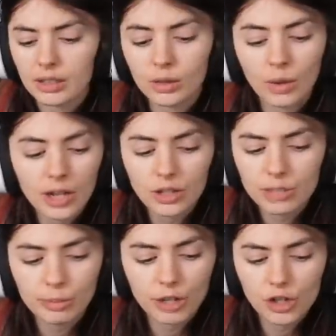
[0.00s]
You know, I just
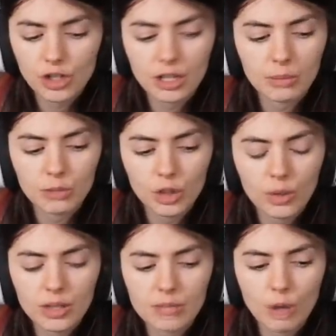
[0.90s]
appreciate them
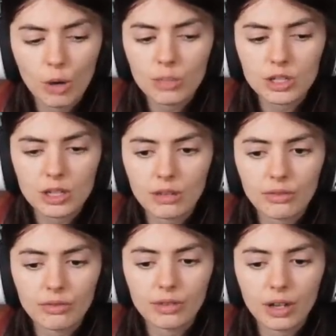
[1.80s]
showing these moments
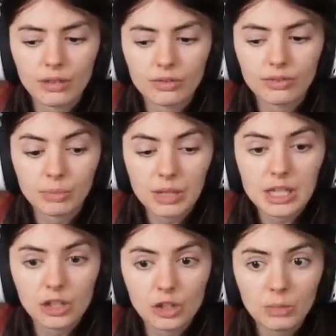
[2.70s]
of
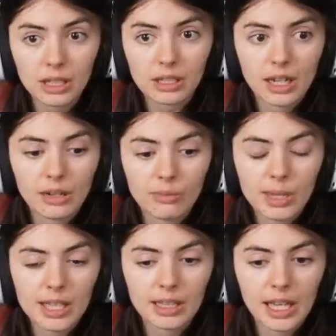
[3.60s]
being human, of
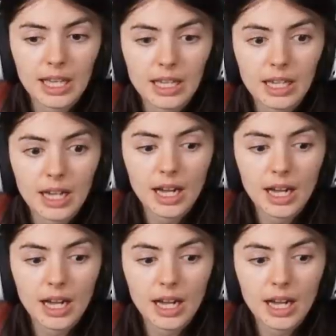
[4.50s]
being like,